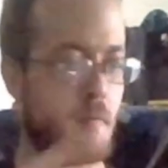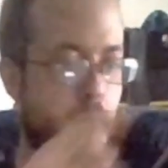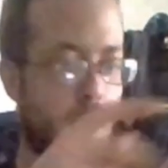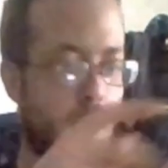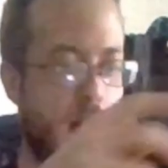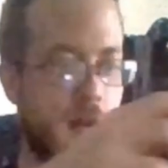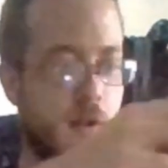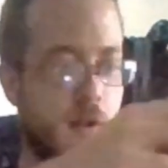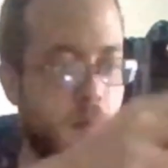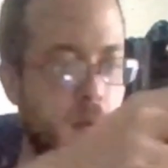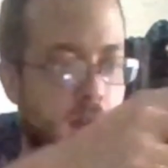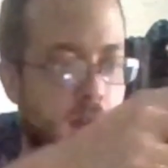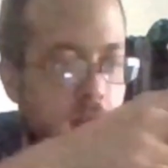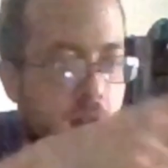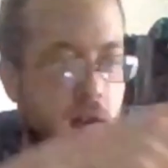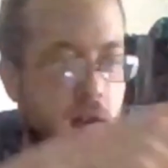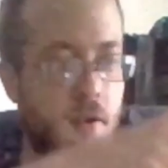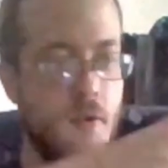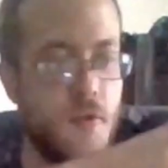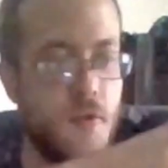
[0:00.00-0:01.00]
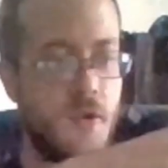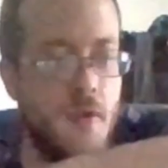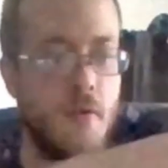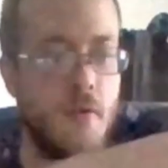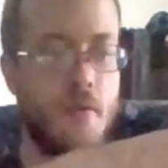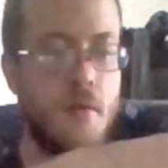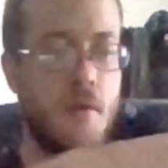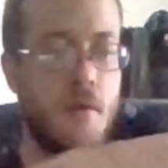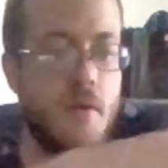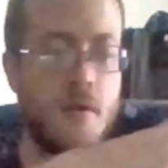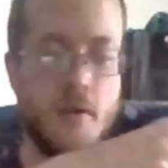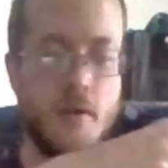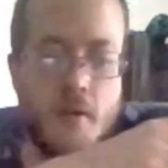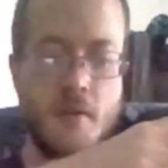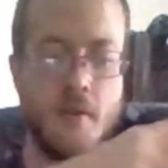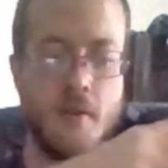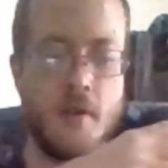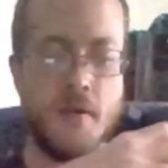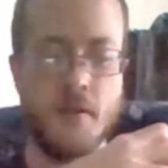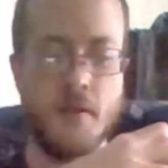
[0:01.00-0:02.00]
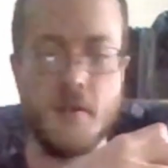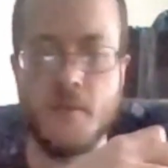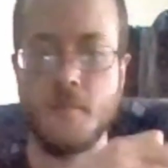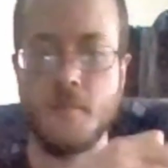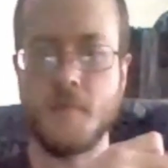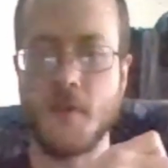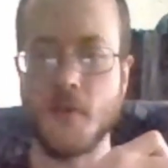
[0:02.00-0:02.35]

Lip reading: buy them like I used to, and I